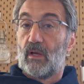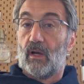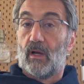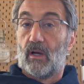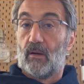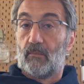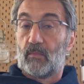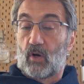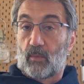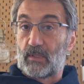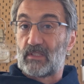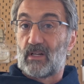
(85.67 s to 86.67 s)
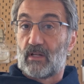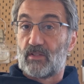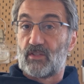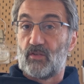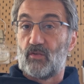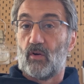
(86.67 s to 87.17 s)
carpal tunnel
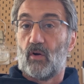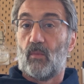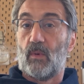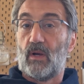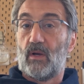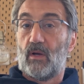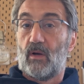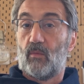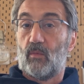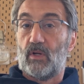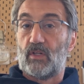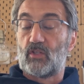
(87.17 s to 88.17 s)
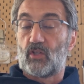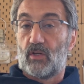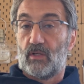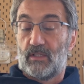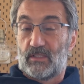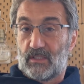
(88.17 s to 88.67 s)
syndrome, which
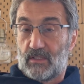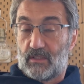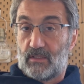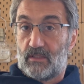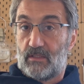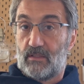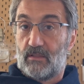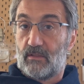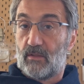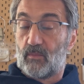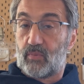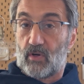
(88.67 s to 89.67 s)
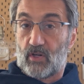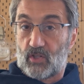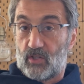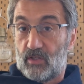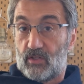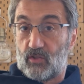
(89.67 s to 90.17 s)
is a
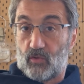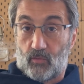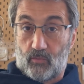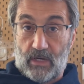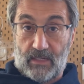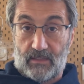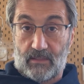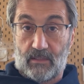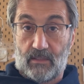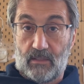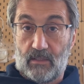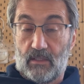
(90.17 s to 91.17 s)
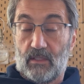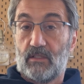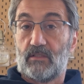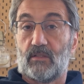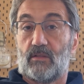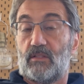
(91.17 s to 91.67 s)
compression at your wrist.
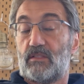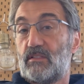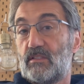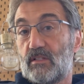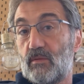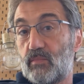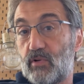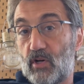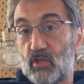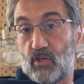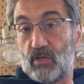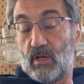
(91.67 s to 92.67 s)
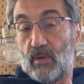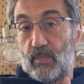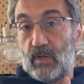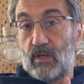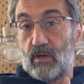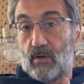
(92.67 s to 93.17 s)
So this is a compression up
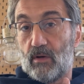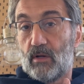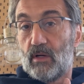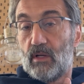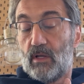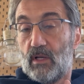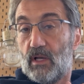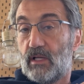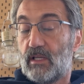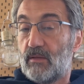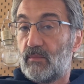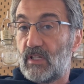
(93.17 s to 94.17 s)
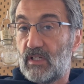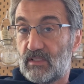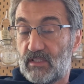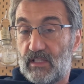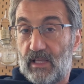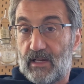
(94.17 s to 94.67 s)
here, again,
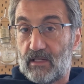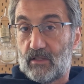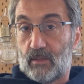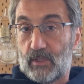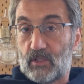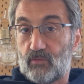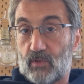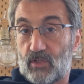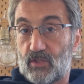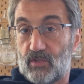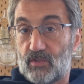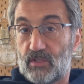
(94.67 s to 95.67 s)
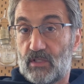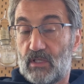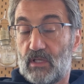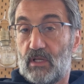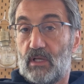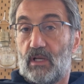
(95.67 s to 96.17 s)
because of the anatomic structures.
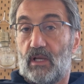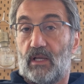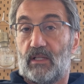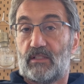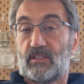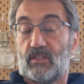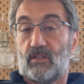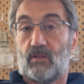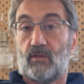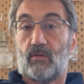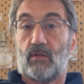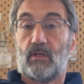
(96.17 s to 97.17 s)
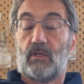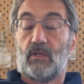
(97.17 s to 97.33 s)
And so